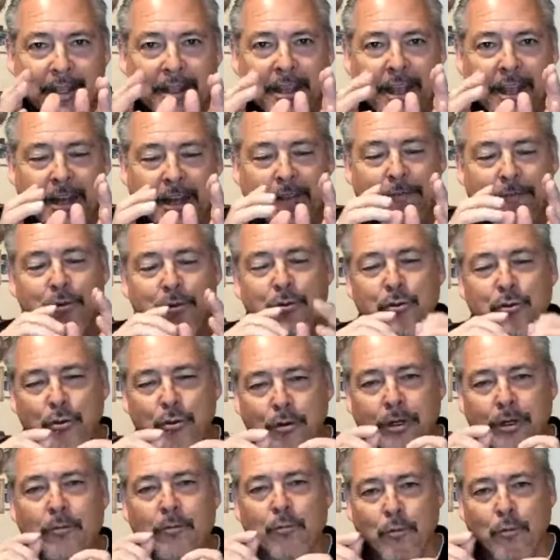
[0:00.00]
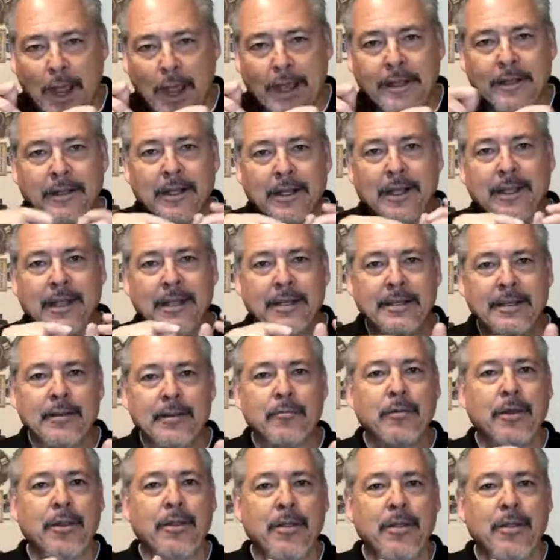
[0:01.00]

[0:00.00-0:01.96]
And if you do it right, like I did with